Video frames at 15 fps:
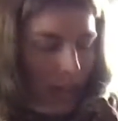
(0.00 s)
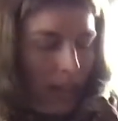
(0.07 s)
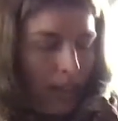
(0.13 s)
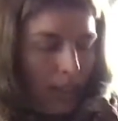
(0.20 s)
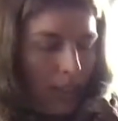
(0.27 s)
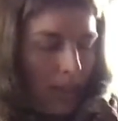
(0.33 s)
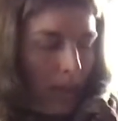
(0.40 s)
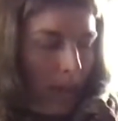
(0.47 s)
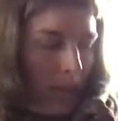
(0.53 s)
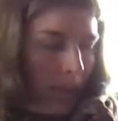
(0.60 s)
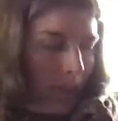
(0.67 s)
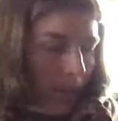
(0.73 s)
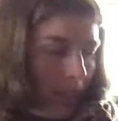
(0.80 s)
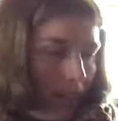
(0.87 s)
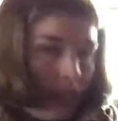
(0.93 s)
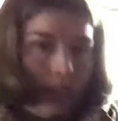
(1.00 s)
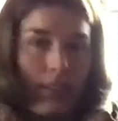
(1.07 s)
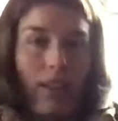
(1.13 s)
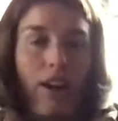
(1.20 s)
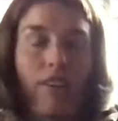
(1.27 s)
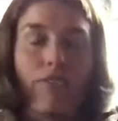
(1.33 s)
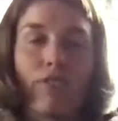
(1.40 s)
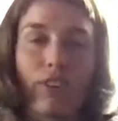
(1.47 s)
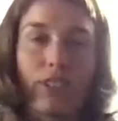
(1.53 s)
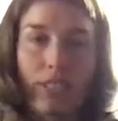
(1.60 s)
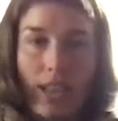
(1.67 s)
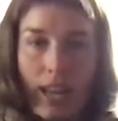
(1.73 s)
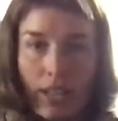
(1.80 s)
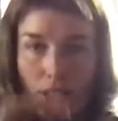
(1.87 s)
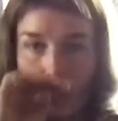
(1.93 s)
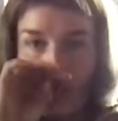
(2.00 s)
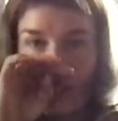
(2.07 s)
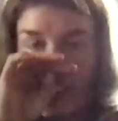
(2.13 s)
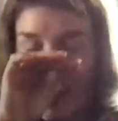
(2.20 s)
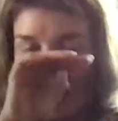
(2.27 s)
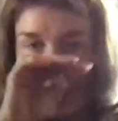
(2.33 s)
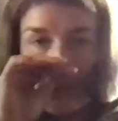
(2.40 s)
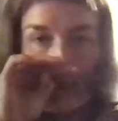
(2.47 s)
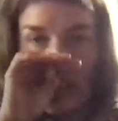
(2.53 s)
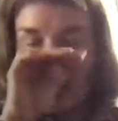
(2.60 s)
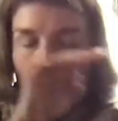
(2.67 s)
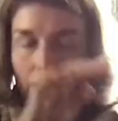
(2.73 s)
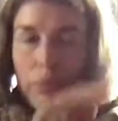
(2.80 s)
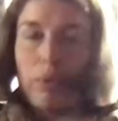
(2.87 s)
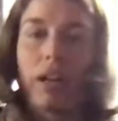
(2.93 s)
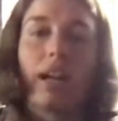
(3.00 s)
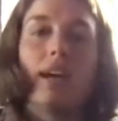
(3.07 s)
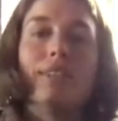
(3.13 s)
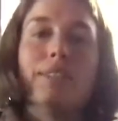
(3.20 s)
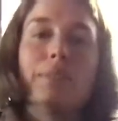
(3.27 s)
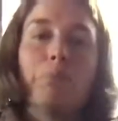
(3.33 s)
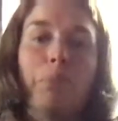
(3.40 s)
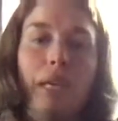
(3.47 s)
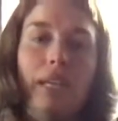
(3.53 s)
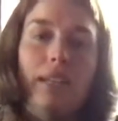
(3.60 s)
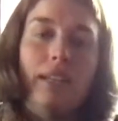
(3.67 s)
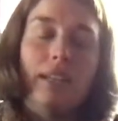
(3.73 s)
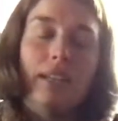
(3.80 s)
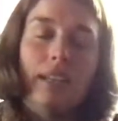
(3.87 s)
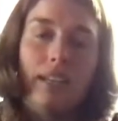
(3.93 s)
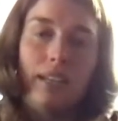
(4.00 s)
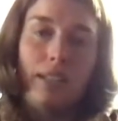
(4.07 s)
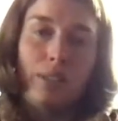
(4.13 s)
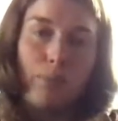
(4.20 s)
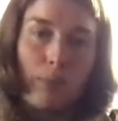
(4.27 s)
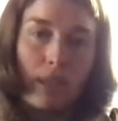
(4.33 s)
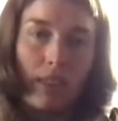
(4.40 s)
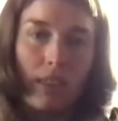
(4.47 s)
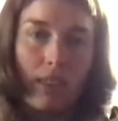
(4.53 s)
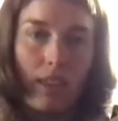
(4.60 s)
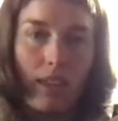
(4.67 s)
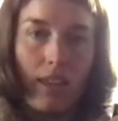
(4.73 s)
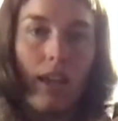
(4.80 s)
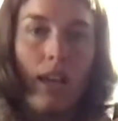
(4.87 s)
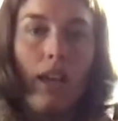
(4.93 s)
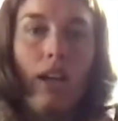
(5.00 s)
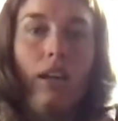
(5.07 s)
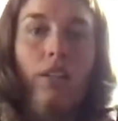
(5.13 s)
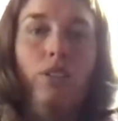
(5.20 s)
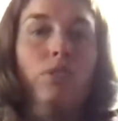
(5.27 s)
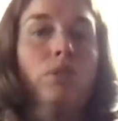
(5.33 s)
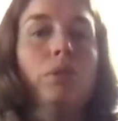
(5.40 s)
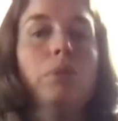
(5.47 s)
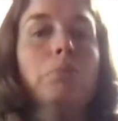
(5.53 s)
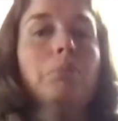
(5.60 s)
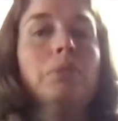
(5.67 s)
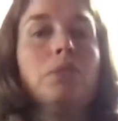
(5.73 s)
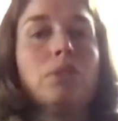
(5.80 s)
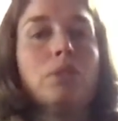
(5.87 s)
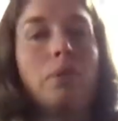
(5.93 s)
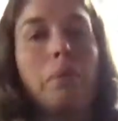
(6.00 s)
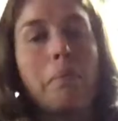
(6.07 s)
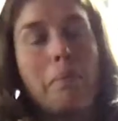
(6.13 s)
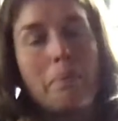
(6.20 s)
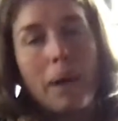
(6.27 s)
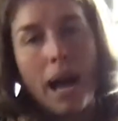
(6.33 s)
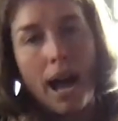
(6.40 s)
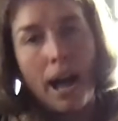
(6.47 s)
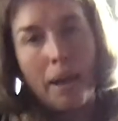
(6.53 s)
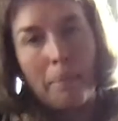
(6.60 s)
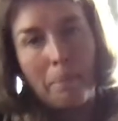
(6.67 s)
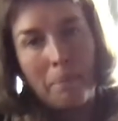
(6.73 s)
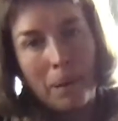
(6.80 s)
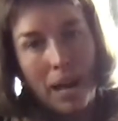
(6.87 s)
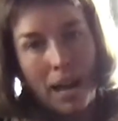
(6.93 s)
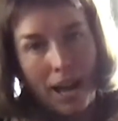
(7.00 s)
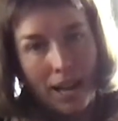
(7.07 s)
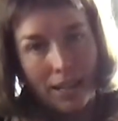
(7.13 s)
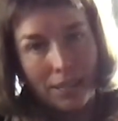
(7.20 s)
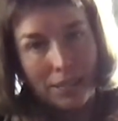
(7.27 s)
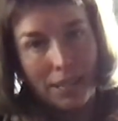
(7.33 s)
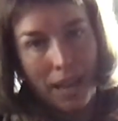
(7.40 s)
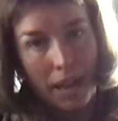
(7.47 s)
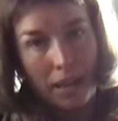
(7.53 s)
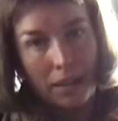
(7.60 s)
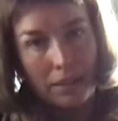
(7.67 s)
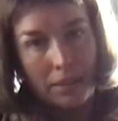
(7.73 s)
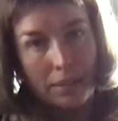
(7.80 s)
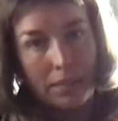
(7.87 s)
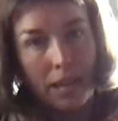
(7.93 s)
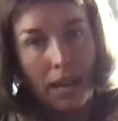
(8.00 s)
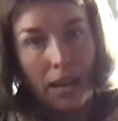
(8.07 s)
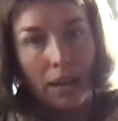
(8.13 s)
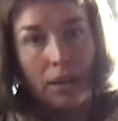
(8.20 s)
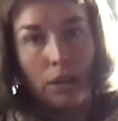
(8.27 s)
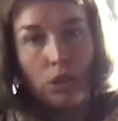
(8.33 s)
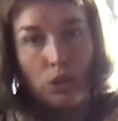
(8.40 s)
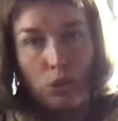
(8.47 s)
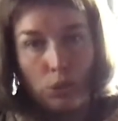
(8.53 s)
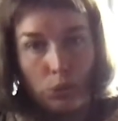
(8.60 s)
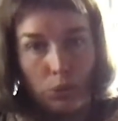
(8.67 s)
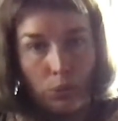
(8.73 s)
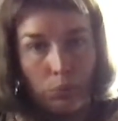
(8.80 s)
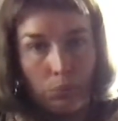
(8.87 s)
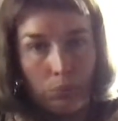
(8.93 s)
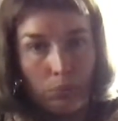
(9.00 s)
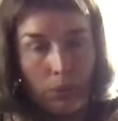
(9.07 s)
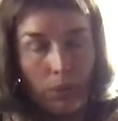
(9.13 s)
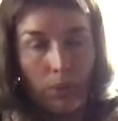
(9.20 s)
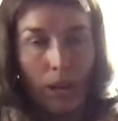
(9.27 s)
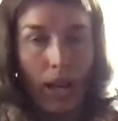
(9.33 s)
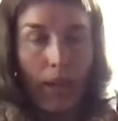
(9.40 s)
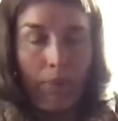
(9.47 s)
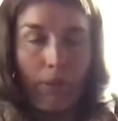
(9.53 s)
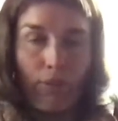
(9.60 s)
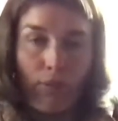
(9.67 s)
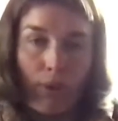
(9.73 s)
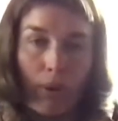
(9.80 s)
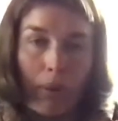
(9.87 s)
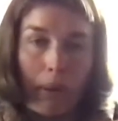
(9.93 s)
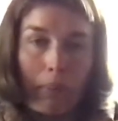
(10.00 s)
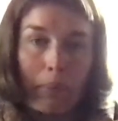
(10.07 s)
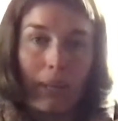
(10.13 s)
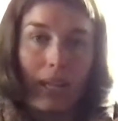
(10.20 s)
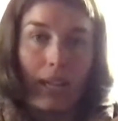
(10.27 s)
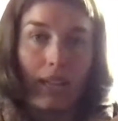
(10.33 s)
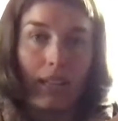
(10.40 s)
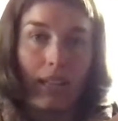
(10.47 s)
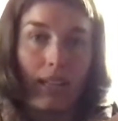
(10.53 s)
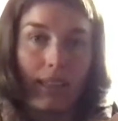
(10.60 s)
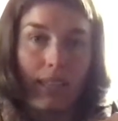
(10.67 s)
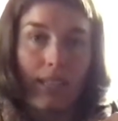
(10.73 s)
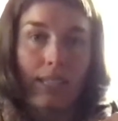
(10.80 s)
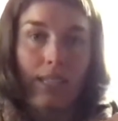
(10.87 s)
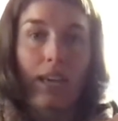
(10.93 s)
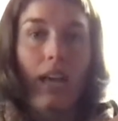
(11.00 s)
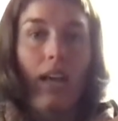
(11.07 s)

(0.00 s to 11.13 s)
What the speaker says: So our first exercise we're going to work on speed is with the doom, doom, pa, pa, tek, tek, doom. Okay, before we were playing it like this.